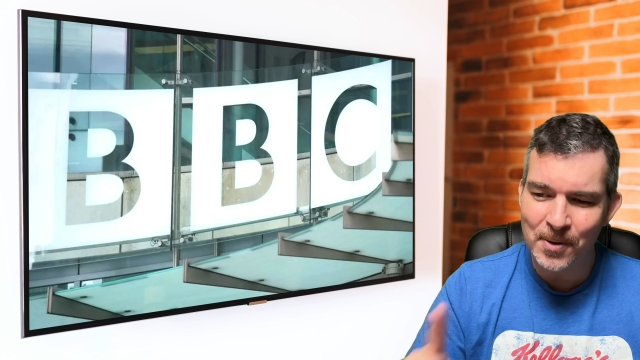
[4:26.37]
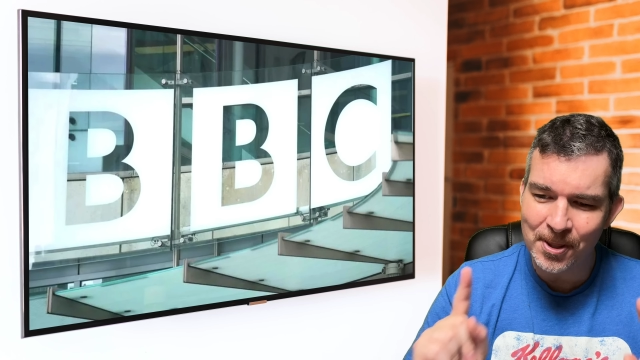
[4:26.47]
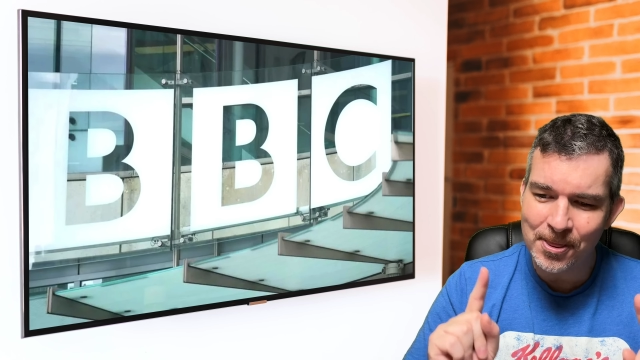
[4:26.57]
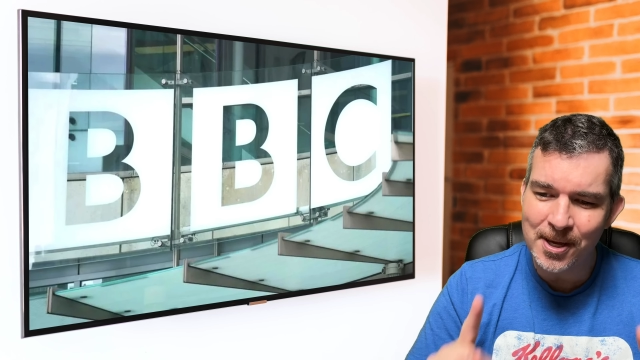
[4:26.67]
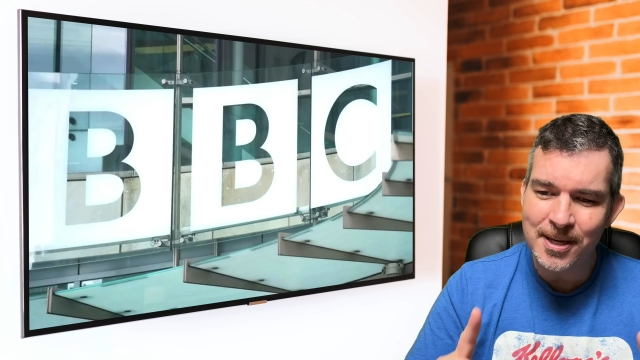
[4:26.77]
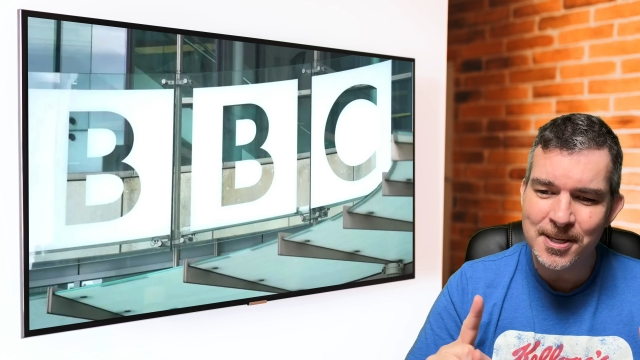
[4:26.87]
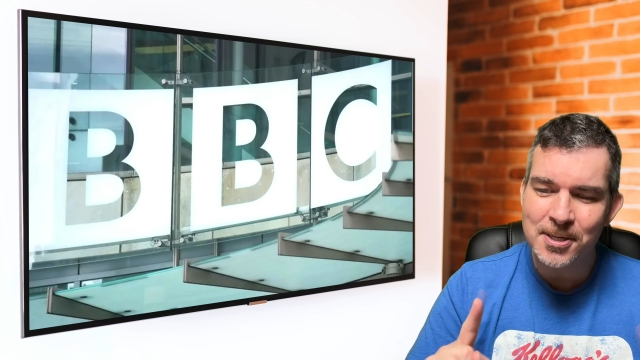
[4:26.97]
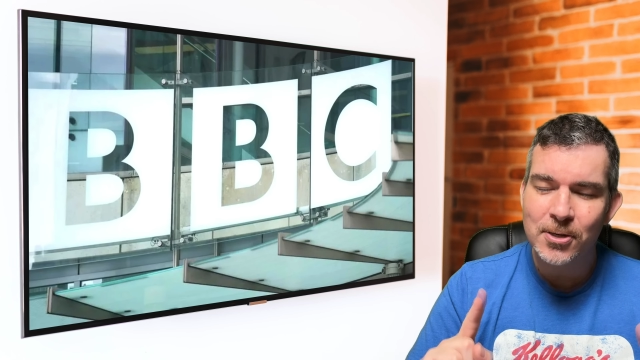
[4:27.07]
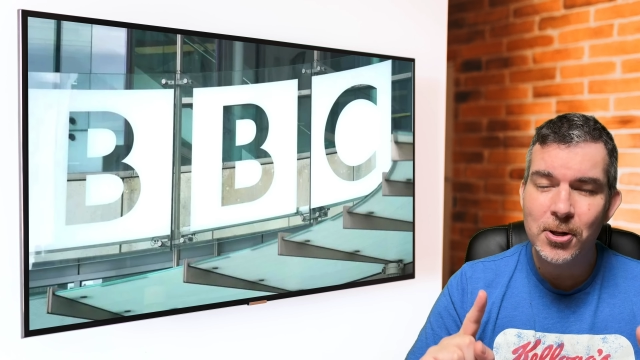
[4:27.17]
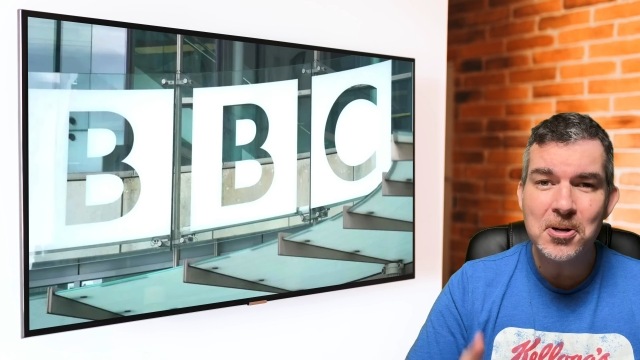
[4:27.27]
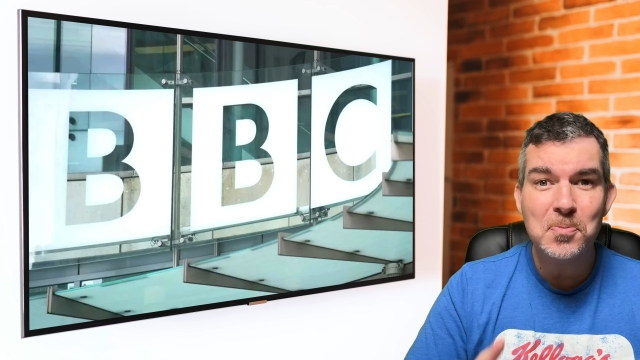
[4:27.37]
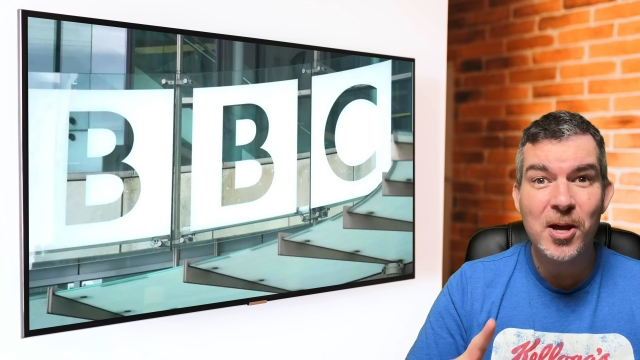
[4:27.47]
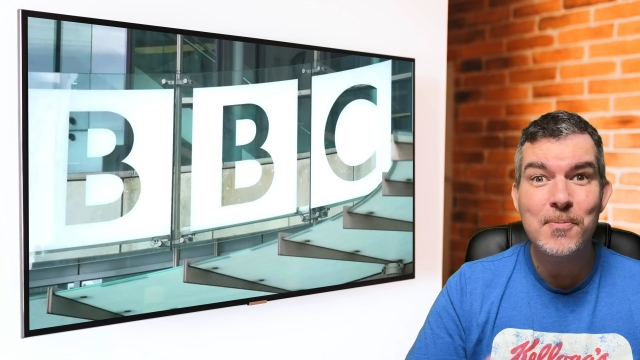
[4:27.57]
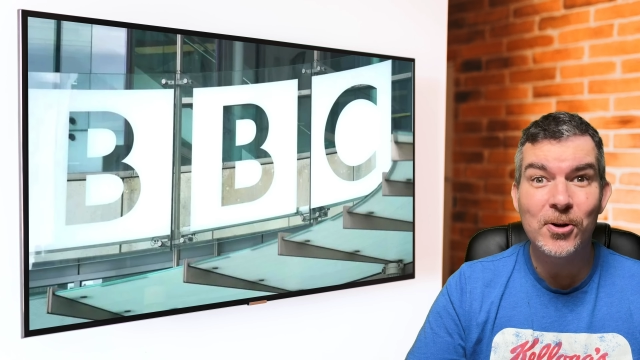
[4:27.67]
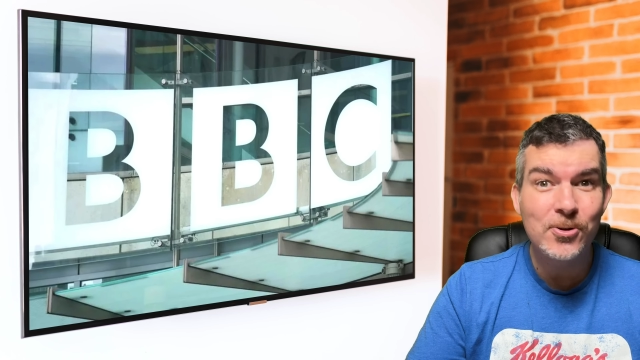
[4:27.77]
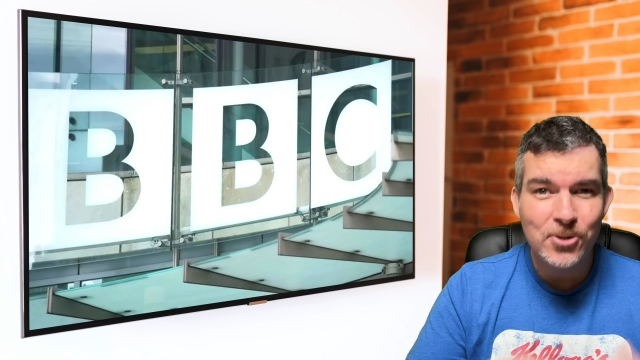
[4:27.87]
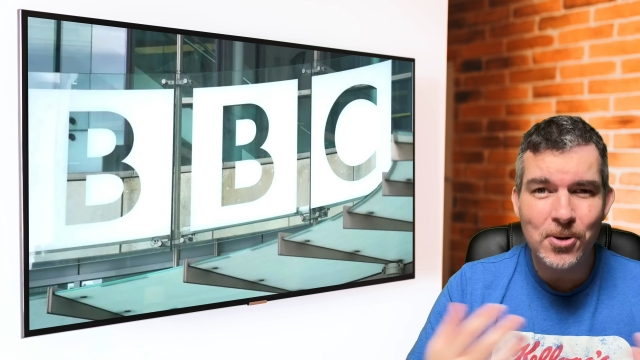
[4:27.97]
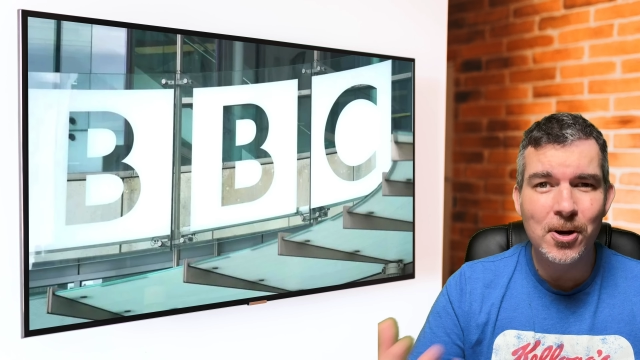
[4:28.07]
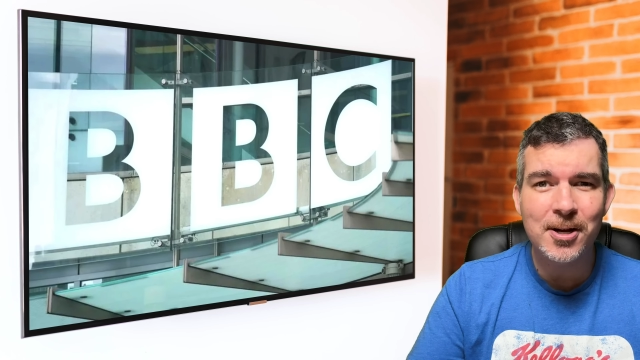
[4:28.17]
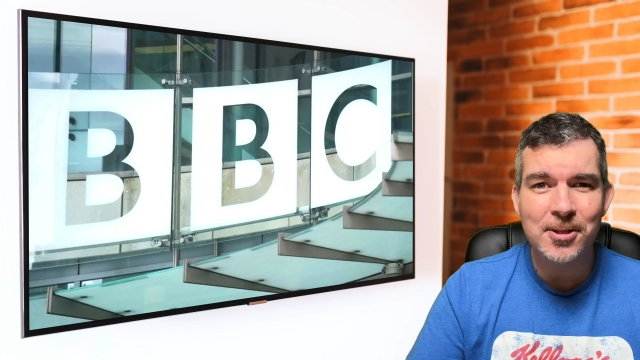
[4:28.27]
But the thing is, those people who
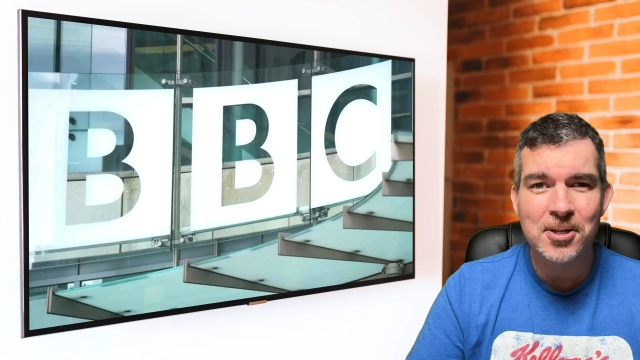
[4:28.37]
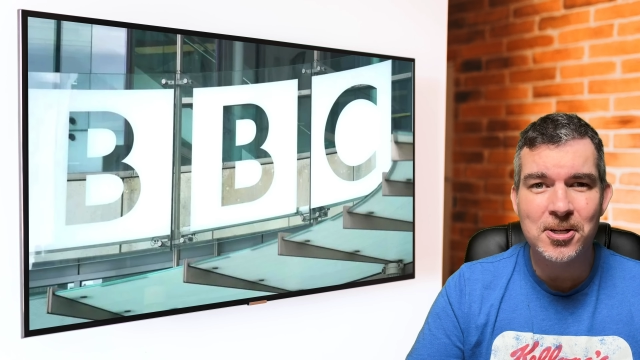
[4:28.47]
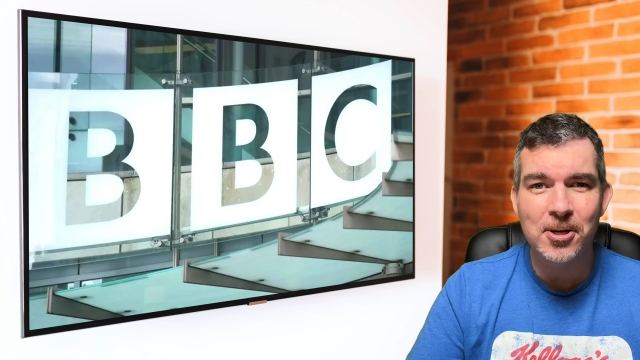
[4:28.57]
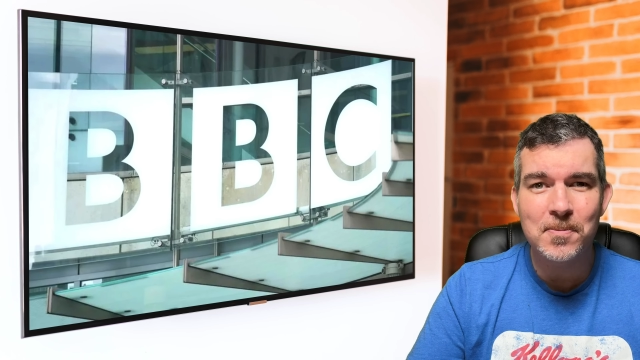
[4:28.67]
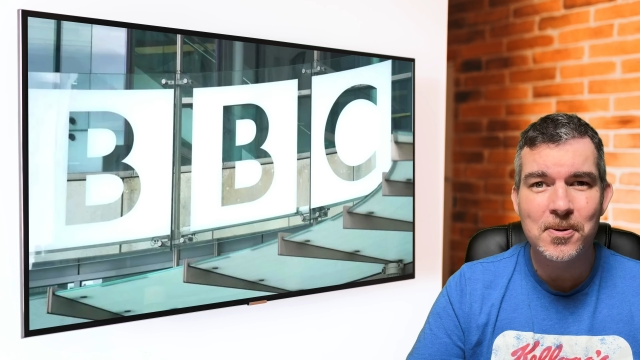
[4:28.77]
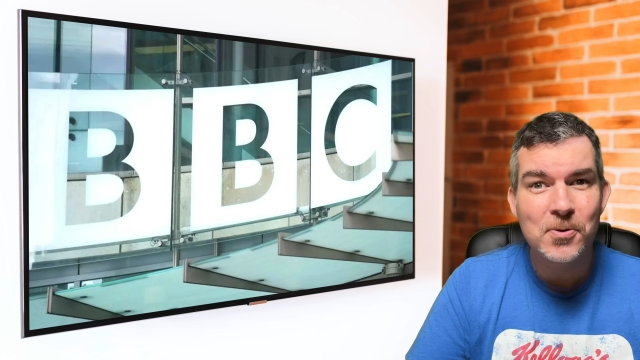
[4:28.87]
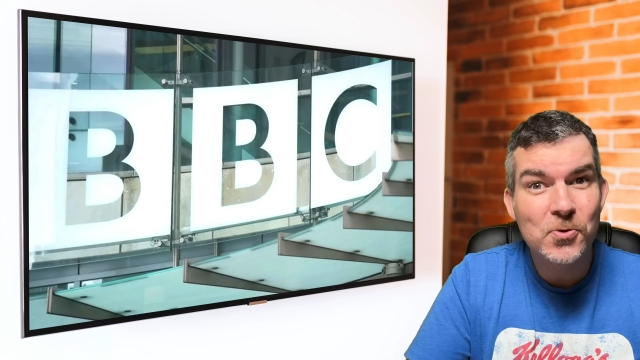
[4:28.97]
do like the soap